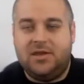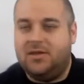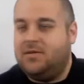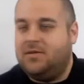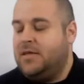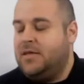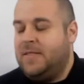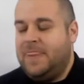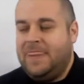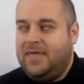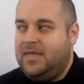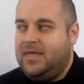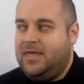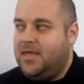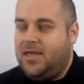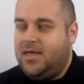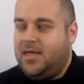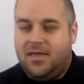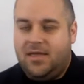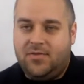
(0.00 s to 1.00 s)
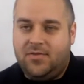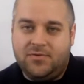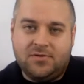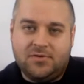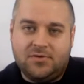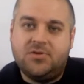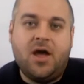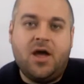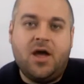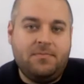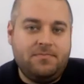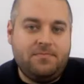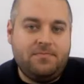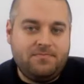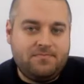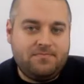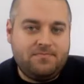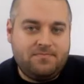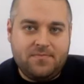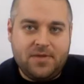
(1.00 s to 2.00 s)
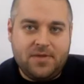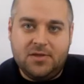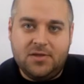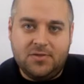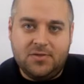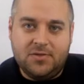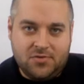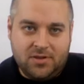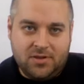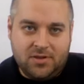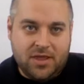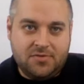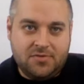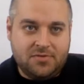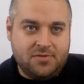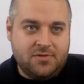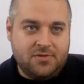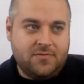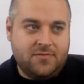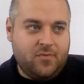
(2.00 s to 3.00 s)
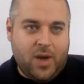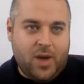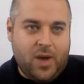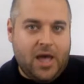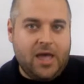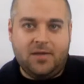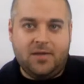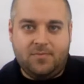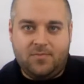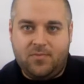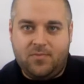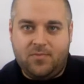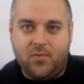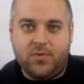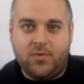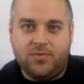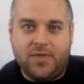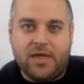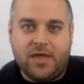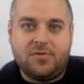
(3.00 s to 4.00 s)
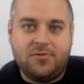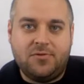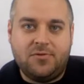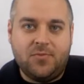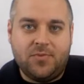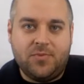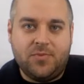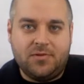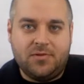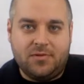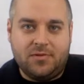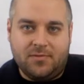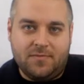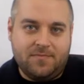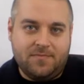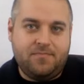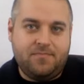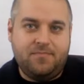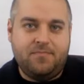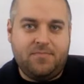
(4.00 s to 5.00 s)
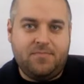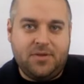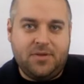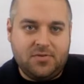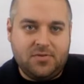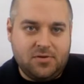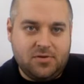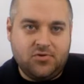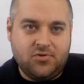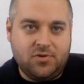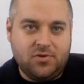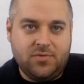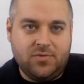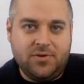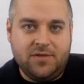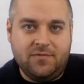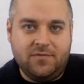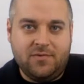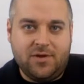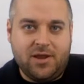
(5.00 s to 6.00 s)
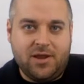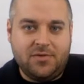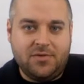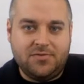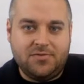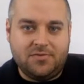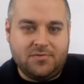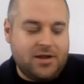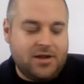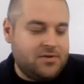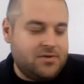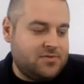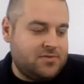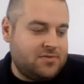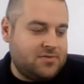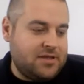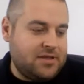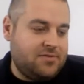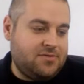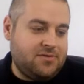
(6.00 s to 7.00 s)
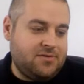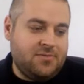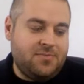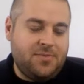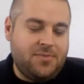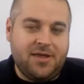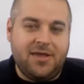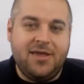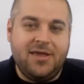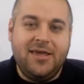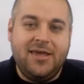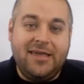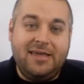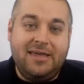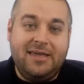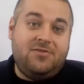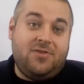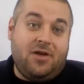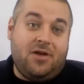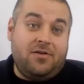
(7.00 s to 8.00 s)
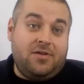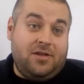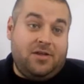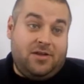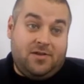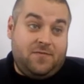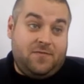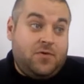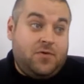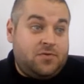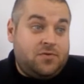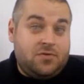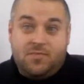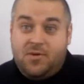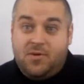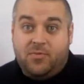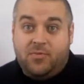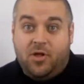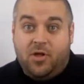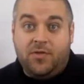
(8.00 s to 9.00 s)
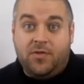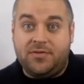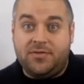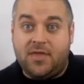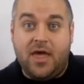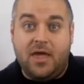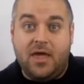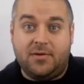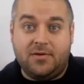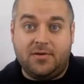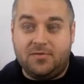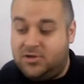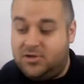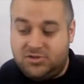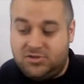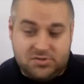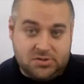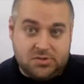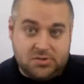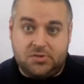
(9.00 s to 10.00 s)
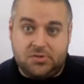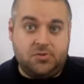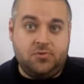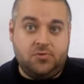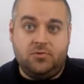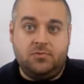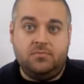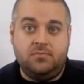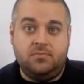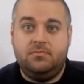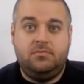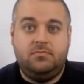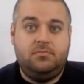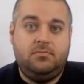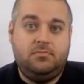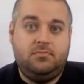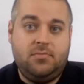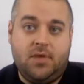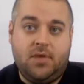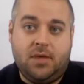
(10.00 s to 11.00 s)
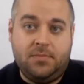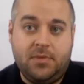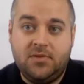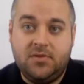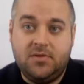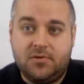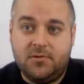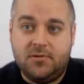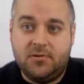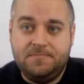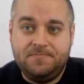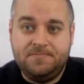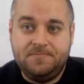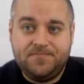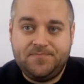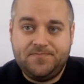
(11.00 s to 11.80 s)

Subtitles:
and there's a dumb history lesson of why we're that stupid to be Central when everyone else around us is Eastern. But it confuses people all the time because they just assume I'm Eastern.